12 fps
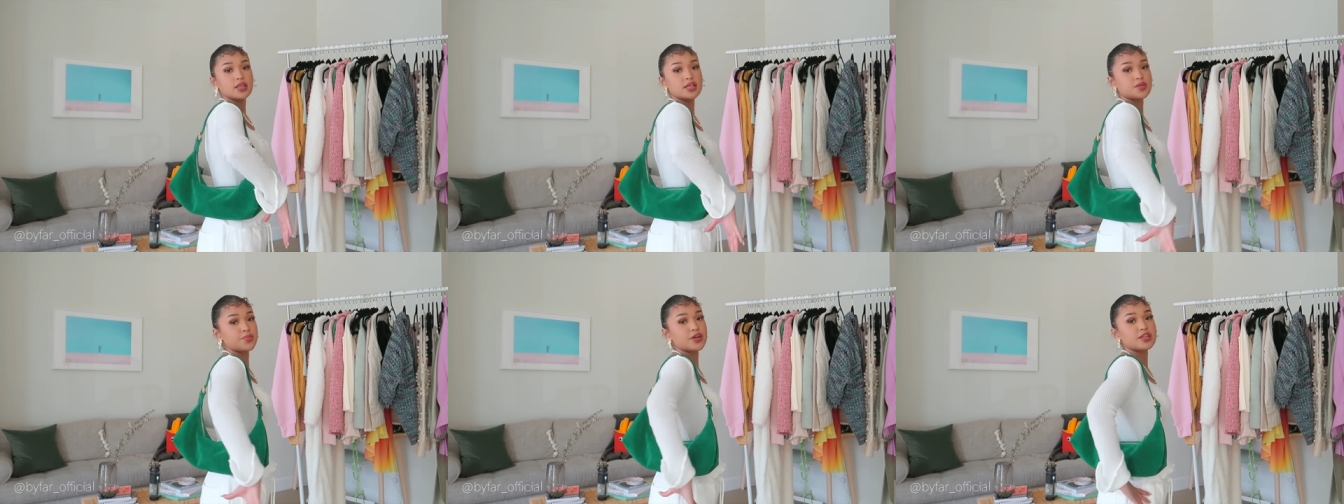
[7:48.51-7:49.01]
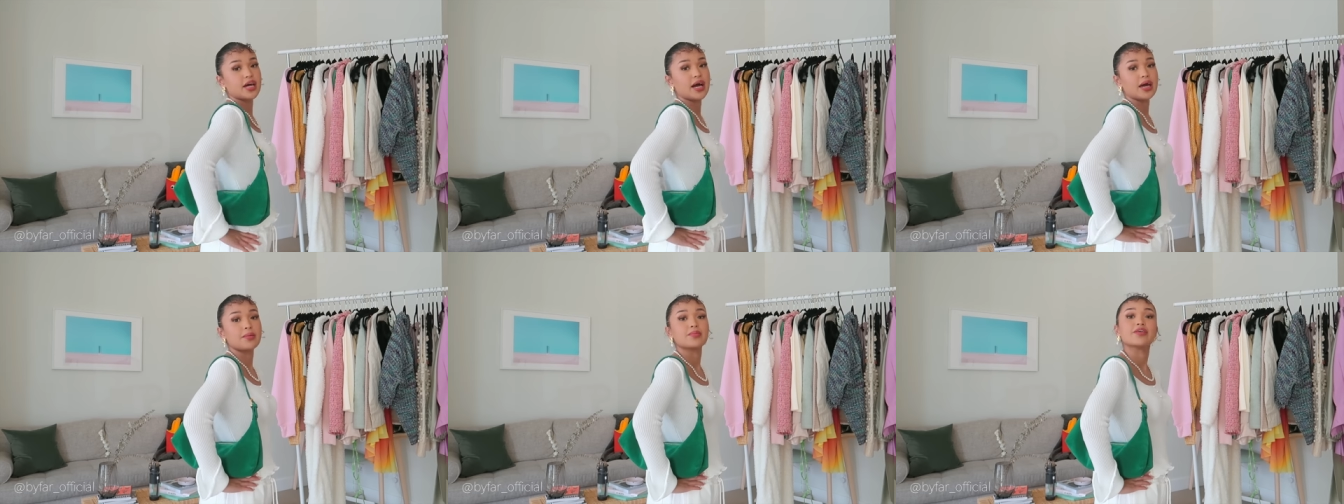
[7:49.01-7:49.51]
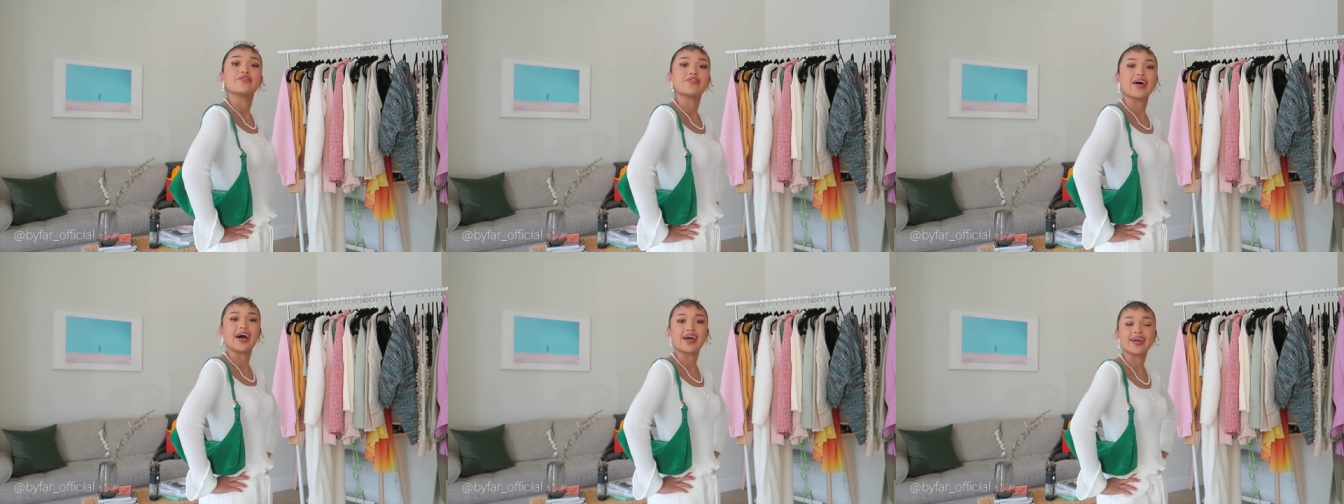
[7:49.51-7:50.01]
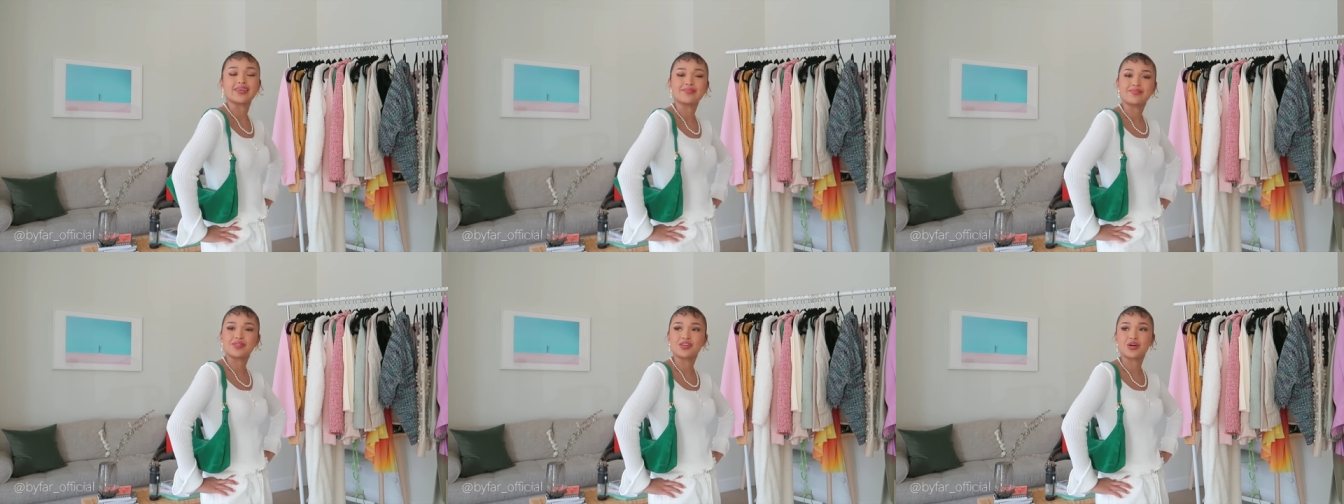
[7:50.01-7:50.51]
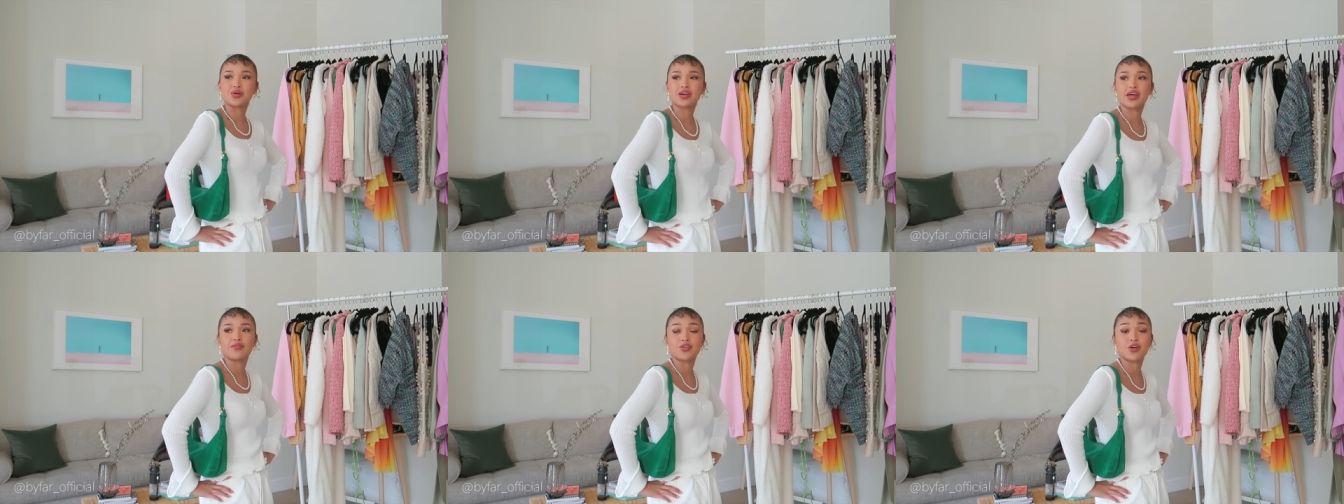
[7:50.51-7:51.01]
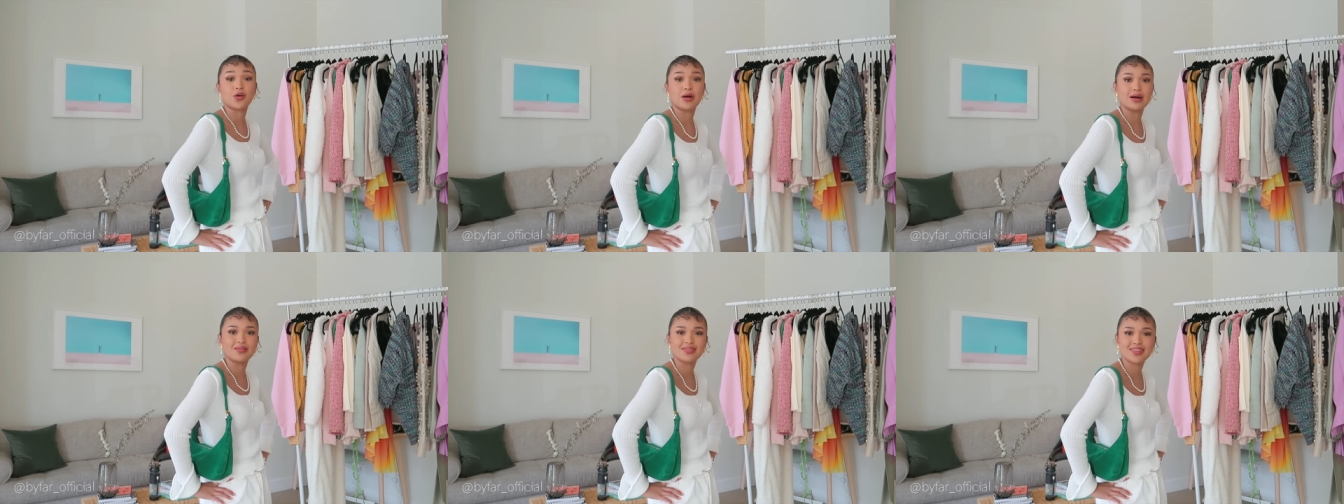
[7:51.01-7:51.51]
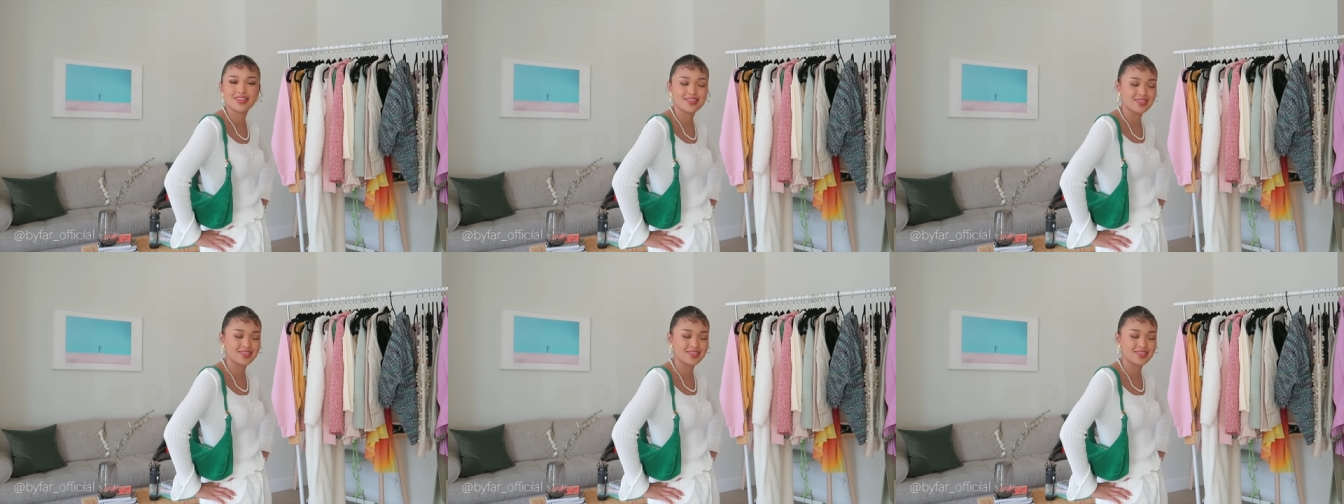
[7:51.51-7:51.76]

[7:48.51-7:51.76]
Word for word: the springtime if I, you know, could ever go out.